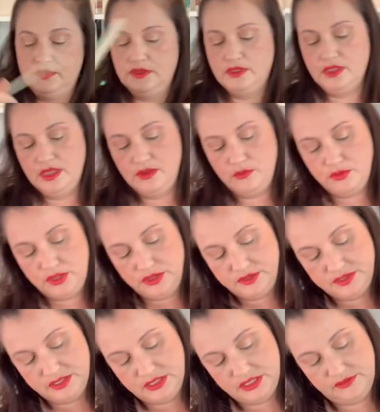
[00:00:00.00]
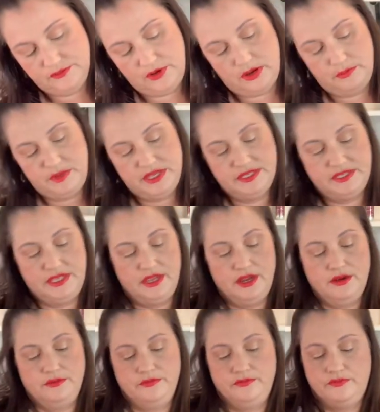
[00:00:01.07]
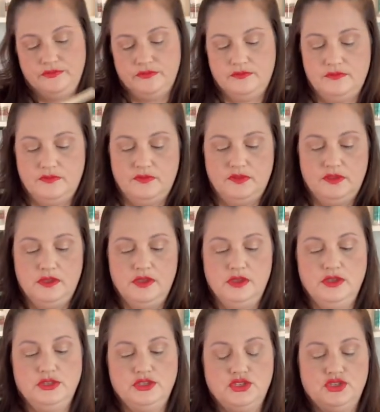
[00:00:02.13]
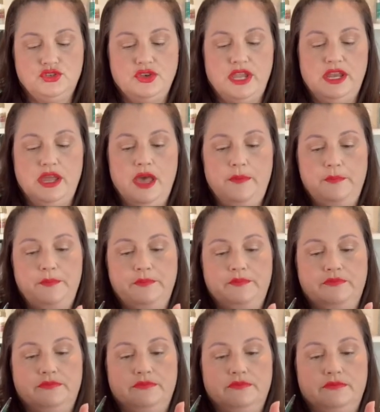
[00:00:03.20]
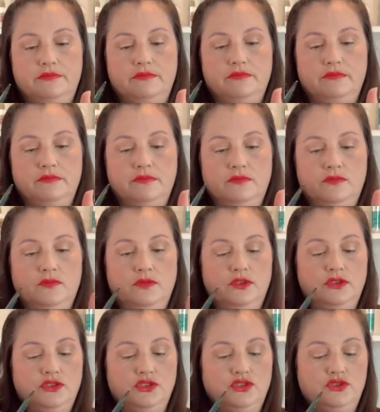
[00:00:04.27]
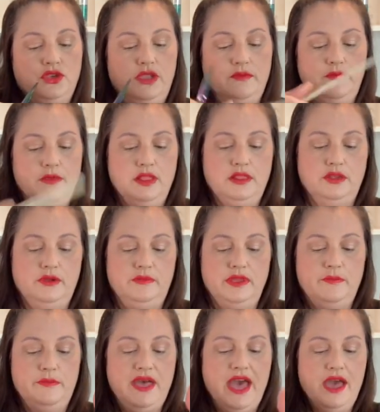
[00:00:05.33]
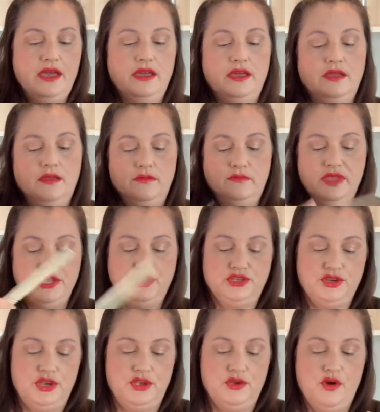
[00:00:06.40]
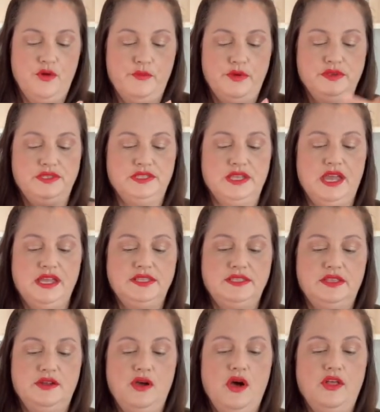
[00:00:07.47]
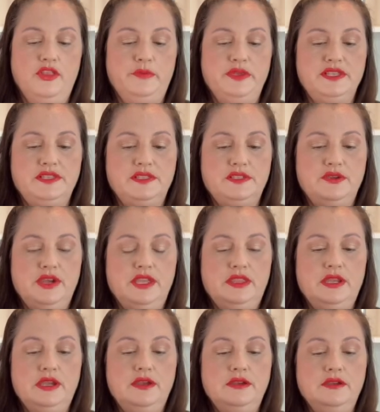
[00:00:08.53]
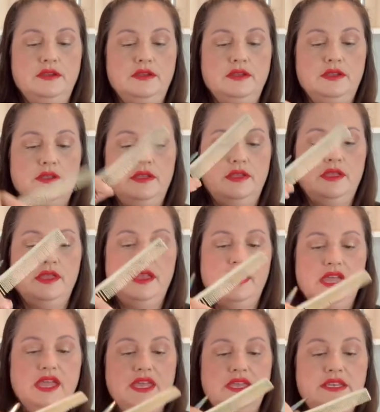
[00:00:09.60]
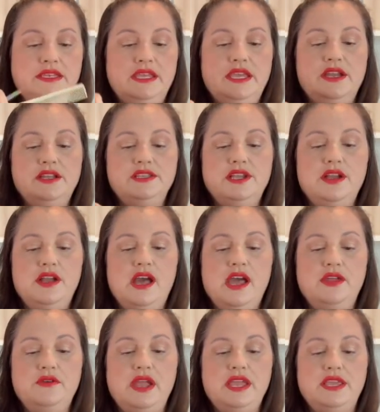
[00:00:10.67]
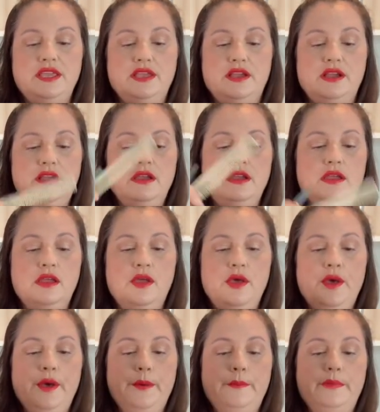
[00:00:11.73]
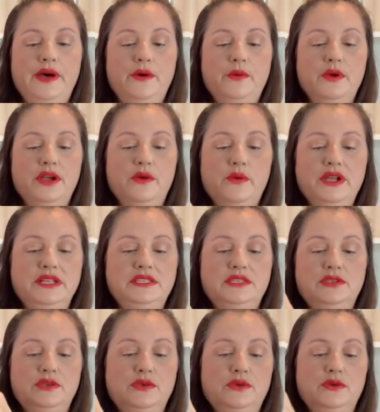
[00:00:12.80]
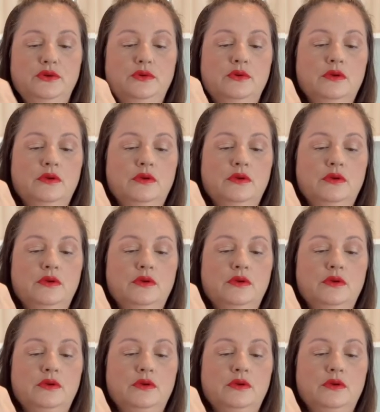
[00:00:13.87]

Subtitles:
and we'll use this front piece here. Straight up, straight a little bit back. Make sure you comb both sides so that all the pieces are in there. And here's our guide right here, but we're going to